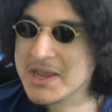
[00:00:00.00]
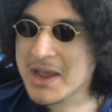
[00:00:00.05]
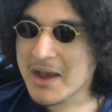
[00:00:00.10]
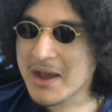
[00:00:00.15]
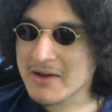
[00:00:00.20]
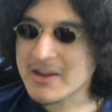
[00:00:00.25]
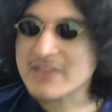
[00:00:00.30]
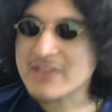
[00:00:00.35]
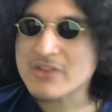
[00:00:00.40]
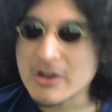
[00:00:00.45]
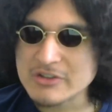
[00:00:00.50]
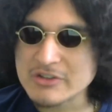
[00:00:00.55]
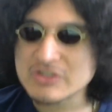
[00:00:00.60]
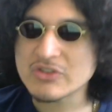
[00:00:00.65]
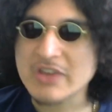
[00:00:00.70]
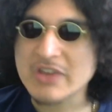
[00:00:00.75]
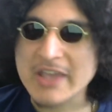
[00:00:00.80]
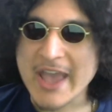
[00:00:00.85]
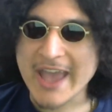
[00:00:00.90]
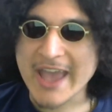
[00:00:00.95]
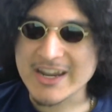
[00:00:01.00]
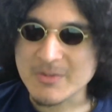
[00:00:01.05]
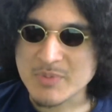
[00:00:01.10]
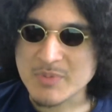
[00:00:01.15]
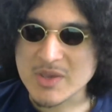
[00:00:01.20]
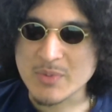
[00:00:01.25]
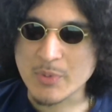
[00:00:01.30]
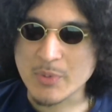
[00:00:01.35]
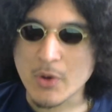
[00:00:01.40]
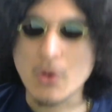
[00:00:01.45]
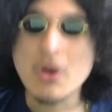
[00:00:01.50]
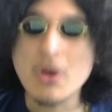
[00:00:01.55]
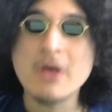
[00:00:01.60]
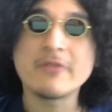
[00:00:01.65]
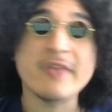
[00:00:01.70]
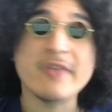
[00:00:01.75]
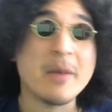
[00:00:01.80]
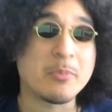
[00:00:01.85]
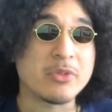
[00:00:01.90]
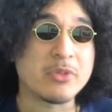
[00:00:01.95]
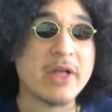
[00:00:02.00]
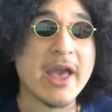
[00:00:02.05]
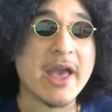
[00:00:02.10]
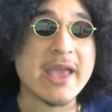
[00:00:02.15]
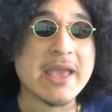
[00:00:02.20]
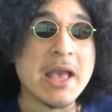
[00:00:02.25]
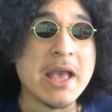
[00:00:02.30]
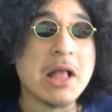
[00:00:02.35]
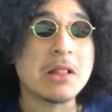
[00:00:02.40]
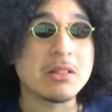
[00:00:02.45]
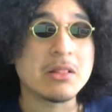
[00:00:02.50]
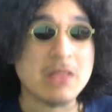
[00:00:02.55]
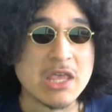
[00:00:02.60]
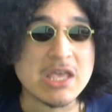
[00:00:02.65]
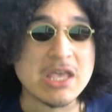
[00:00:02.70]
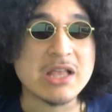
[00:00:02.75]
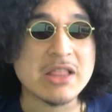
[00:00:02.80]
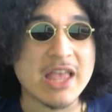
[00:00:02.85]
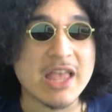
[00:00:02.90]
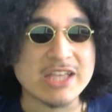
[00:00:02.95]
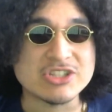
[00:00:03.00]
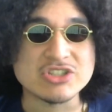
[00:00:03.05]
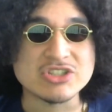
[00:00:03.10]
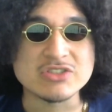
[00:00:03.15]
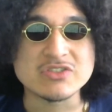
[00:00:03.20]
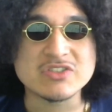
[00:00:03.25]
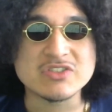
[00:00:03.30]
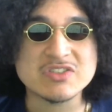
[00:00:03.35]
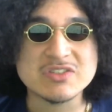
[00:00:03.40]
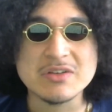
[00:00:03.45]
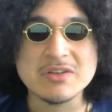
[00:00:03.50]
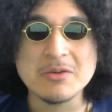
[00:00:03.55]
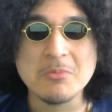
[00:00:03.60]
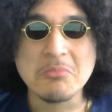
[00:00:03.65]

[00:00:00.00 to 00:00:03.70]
Okay, those are the kind of people that play League of Legends.